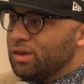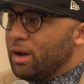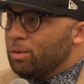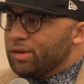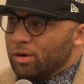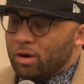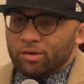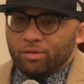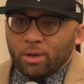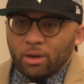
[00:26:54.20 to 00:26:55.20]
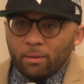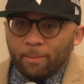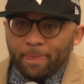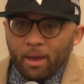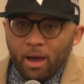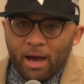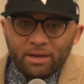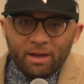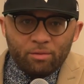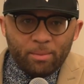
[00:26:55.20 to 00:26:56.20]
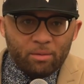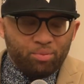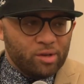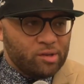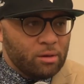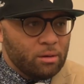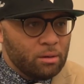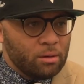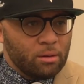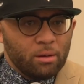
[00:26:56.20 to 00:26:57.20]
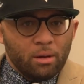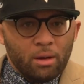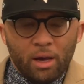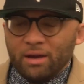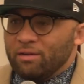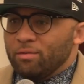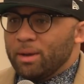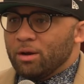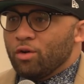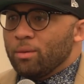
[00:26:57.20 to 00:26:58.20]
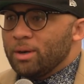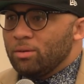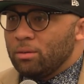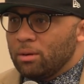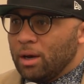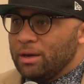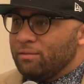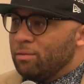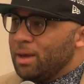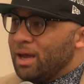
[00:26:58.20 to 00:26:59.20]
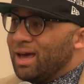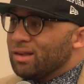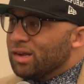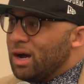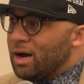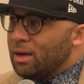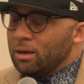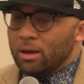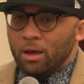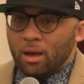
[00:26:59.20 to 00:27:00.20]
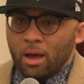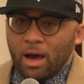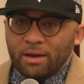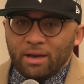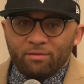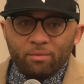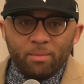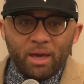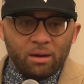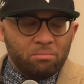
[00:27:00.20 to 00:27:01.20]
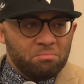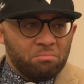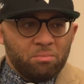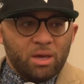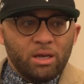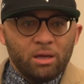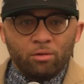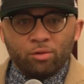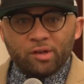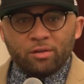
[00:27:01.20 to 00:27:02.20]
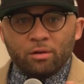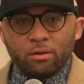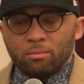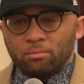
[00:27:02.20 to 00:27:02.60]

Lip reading: that I was incarcerated, I never met a prisoner. I never met a criminal. I never met an ex-con. I never met any of those other